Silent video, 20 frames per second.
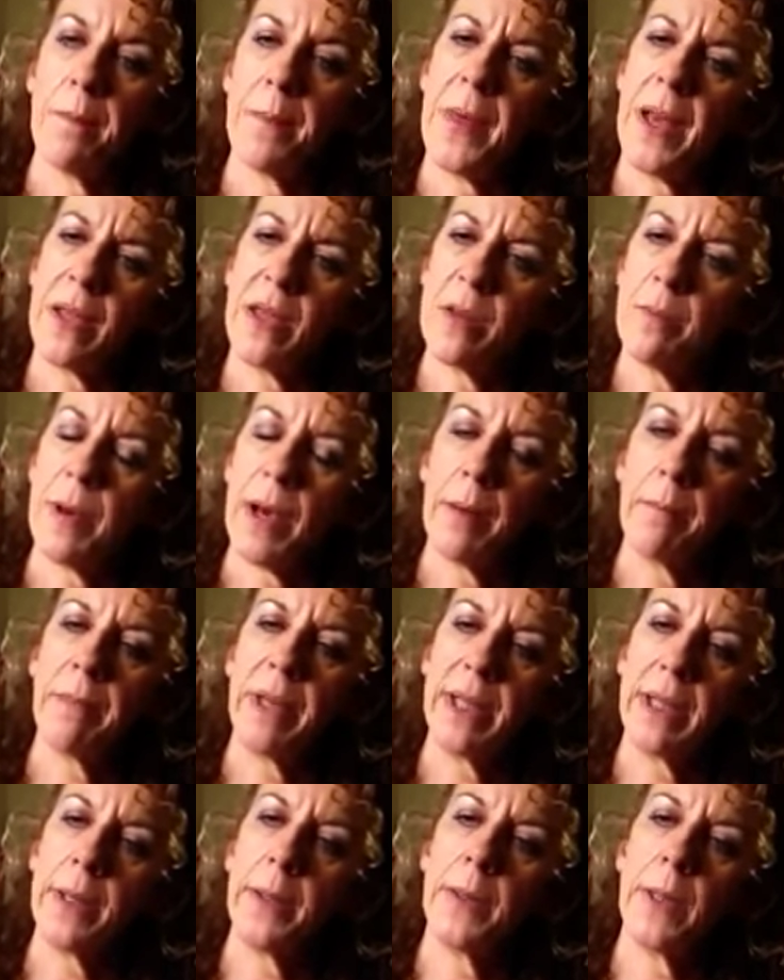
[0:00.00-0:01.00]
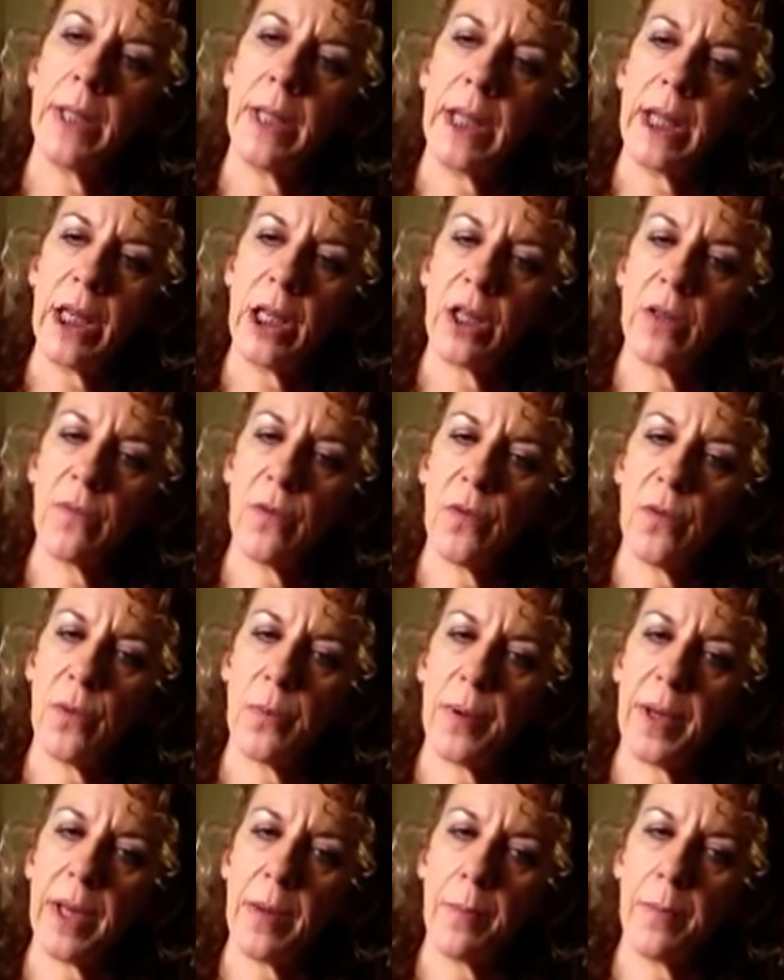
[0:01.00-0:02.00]
That's about meeting the needs of other
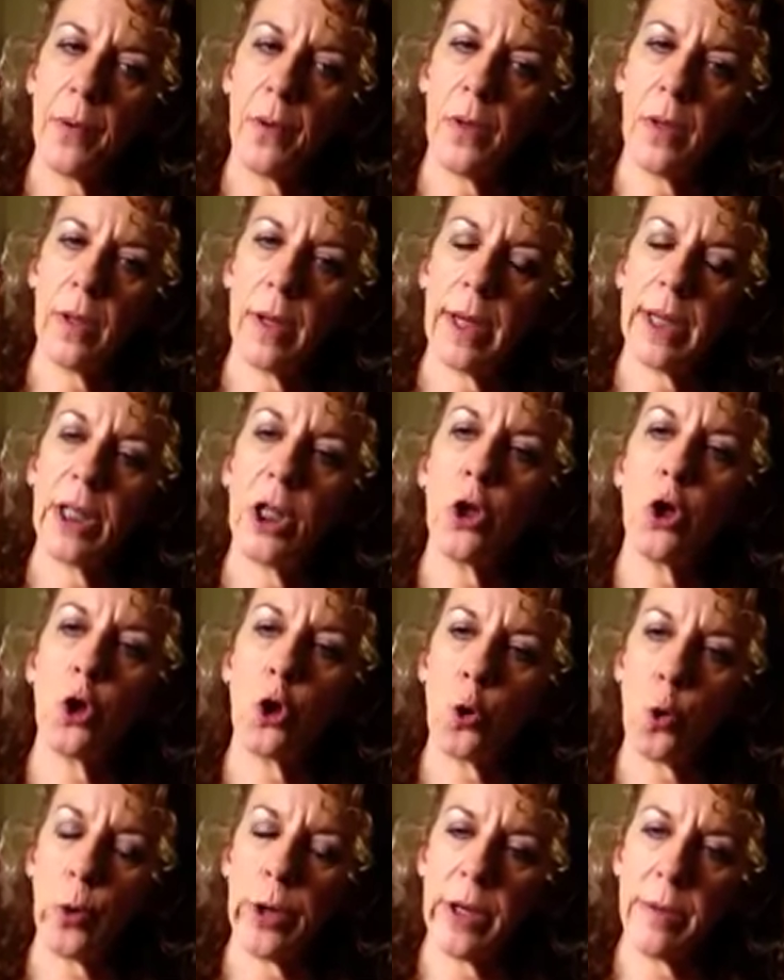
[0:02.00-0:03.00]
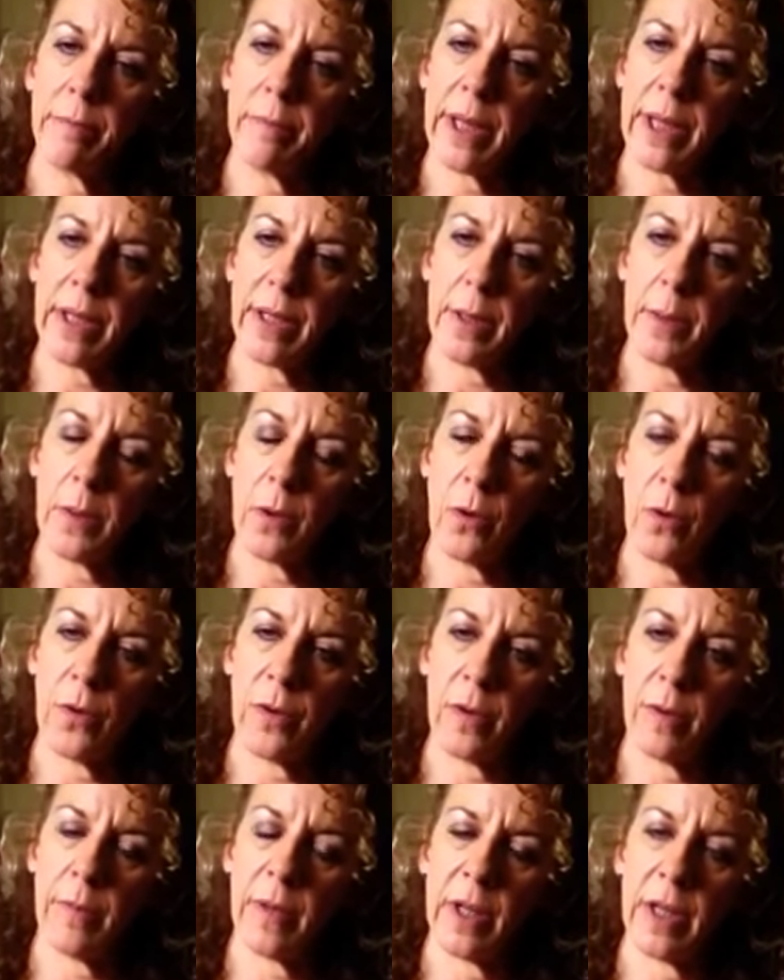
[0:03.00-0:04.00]
people and enjoying meeting
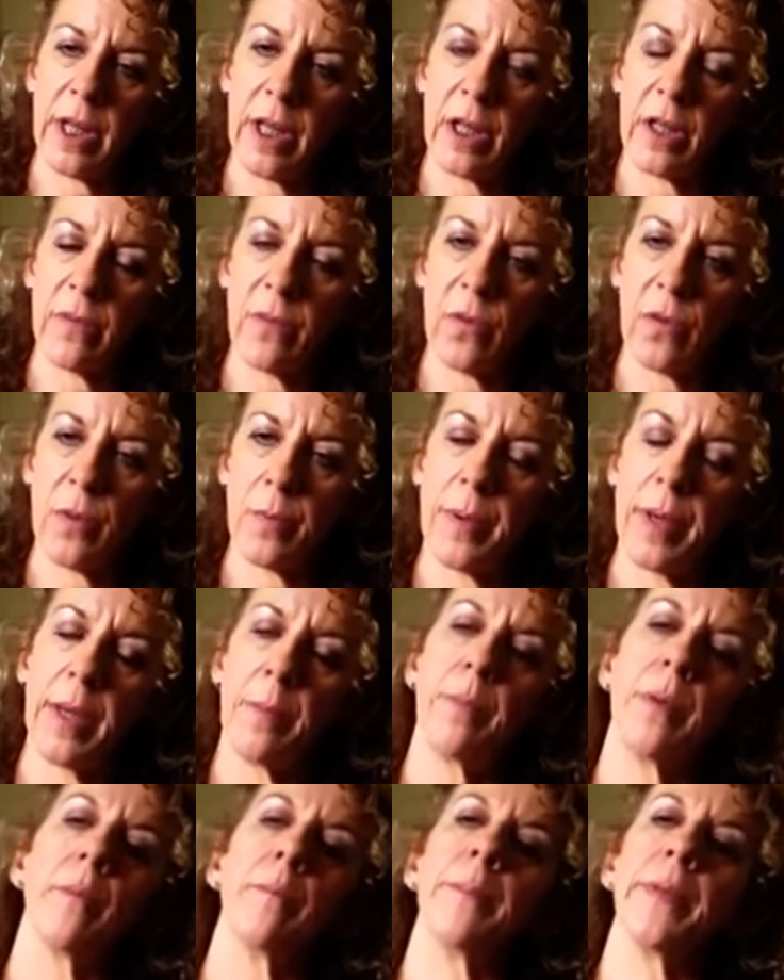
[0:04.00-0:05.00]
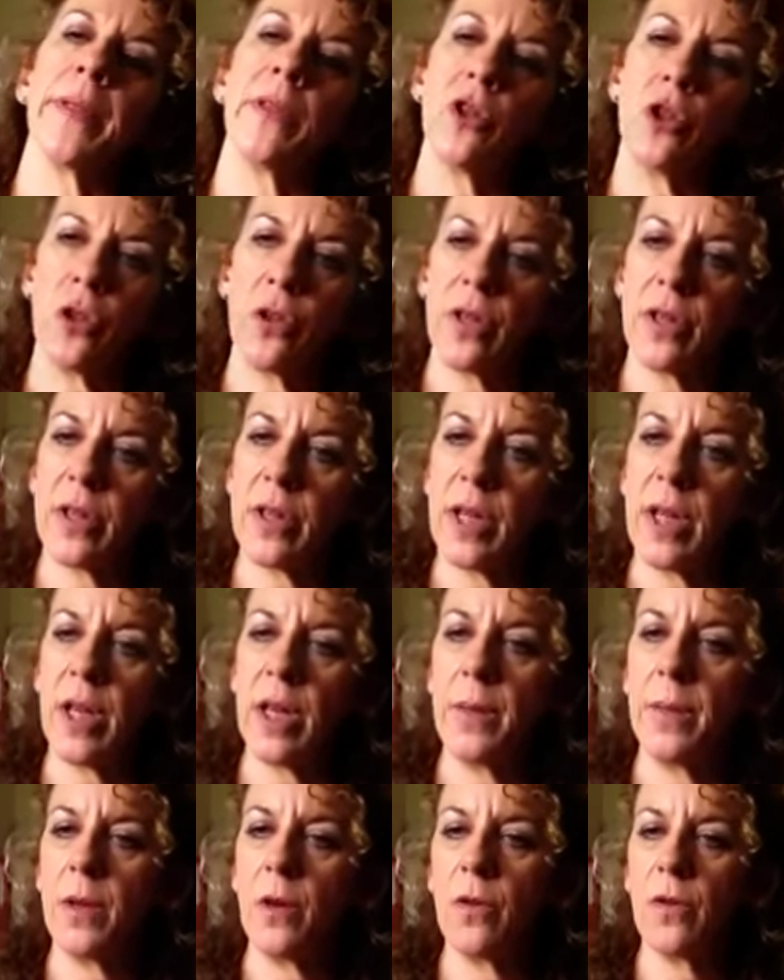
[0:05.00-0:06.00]
the needs of other people. But as you'll
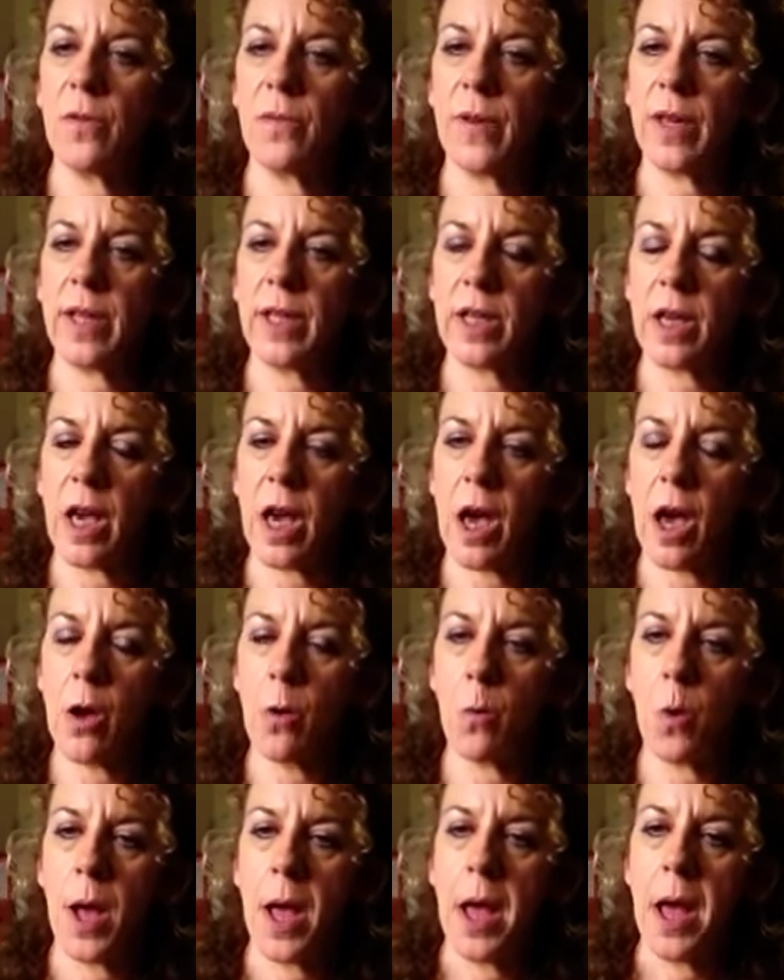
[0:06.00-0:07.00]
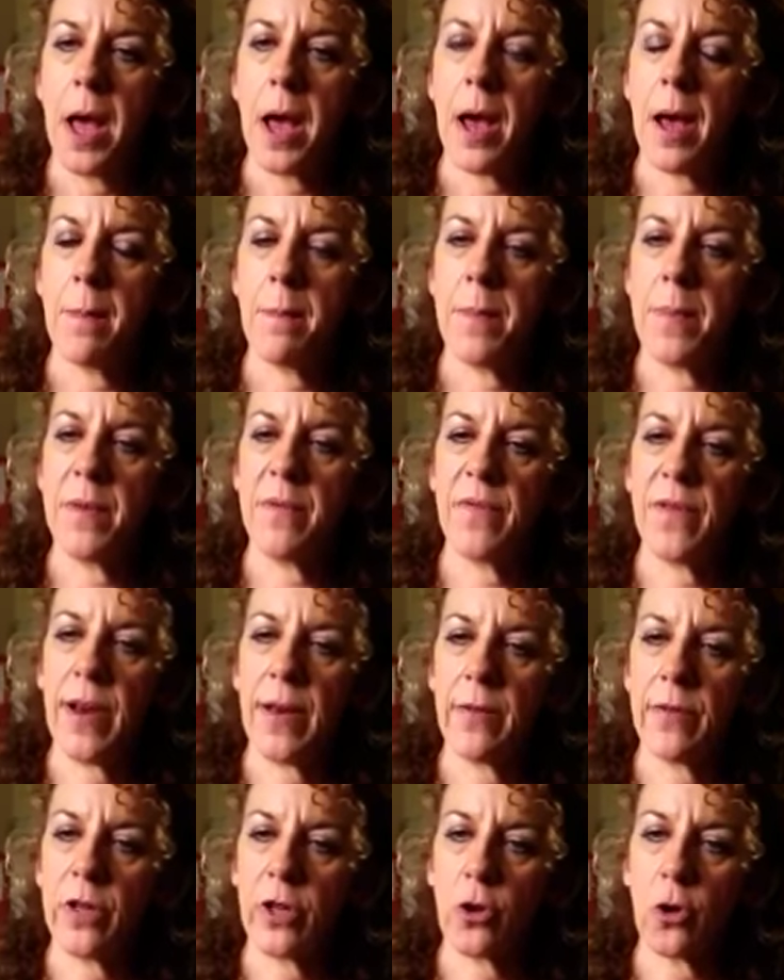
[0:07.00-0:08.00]
see in the other video, the
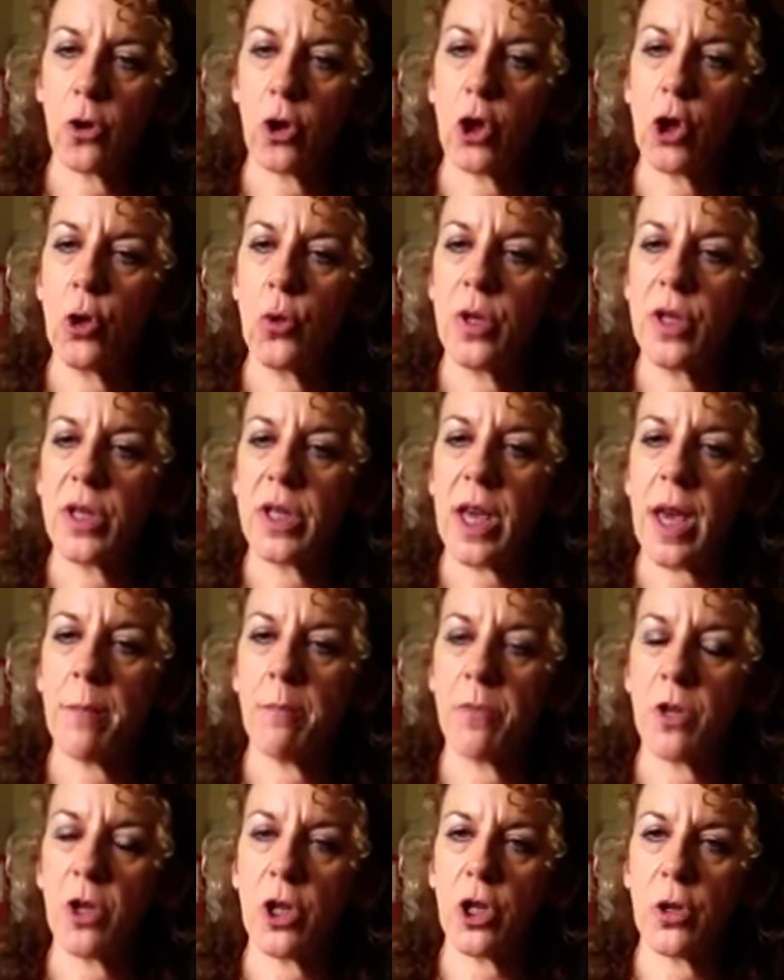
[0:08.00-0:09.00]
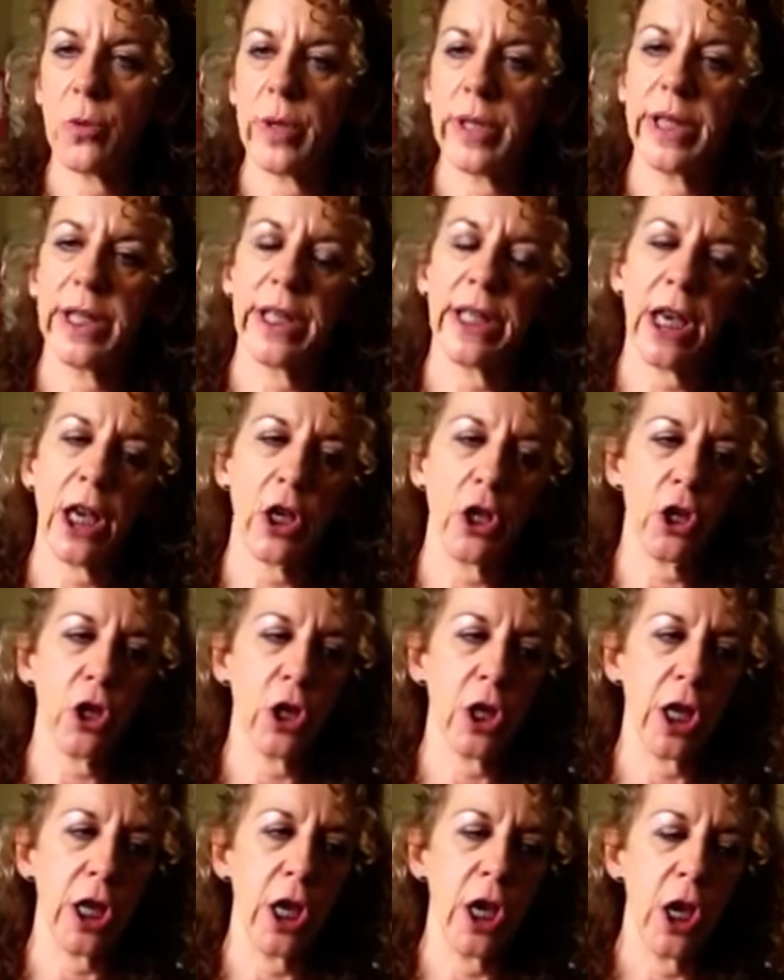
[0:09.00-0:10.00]
fact that it's got 2 stems to it is
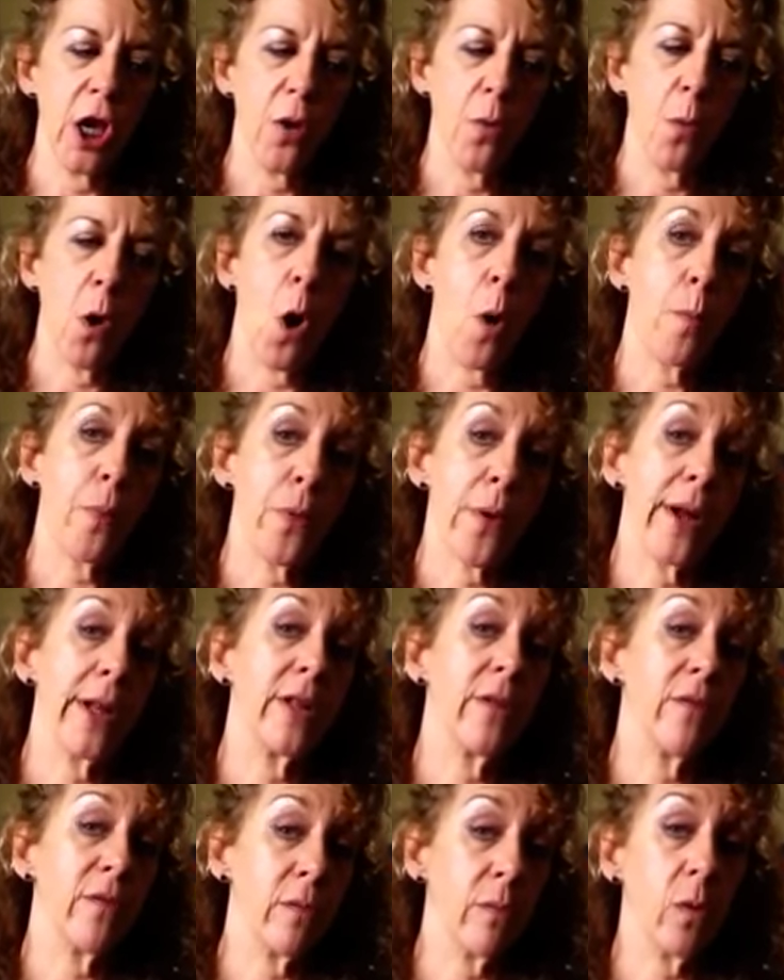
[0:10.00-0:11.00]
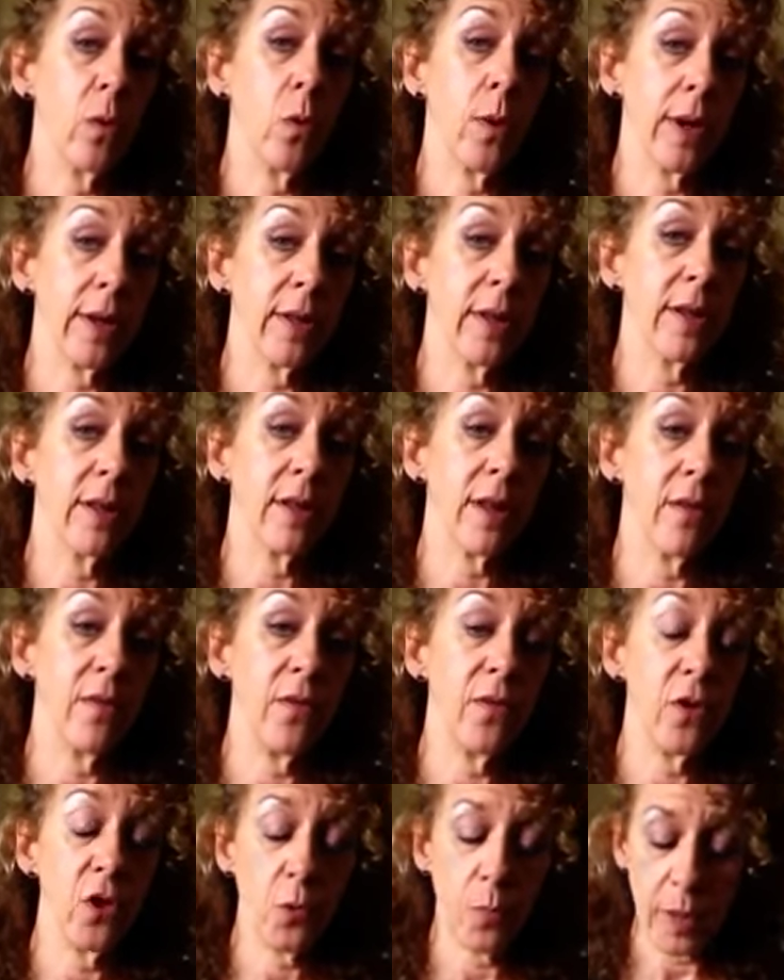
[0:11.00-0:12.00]
actually operating from quite a
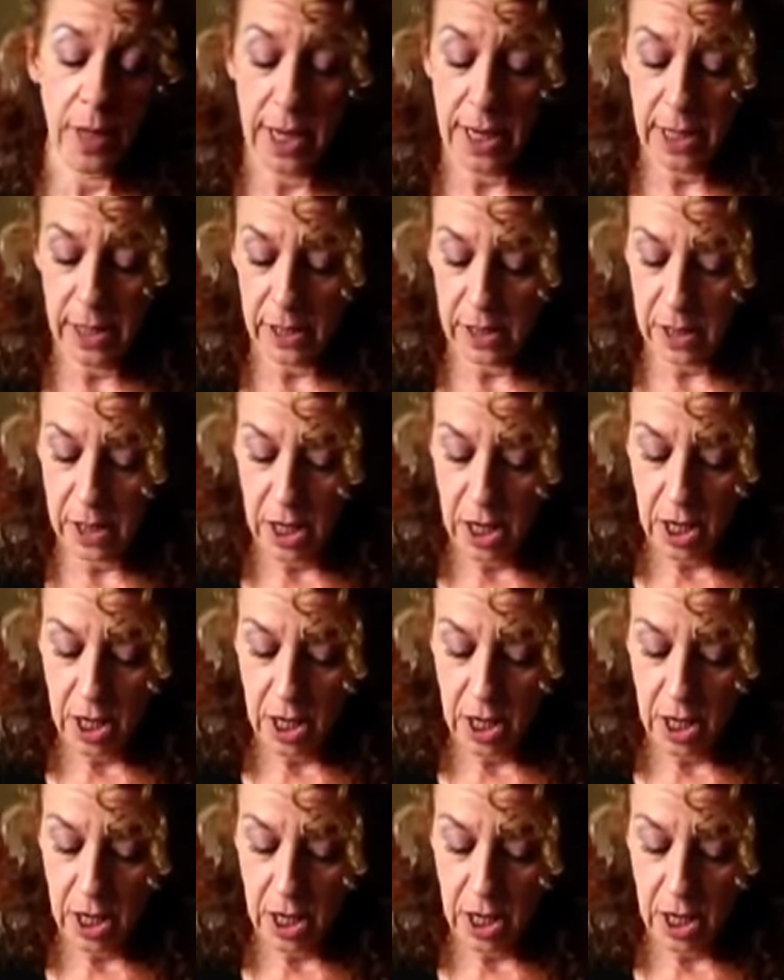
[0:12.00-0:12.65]
selfish place.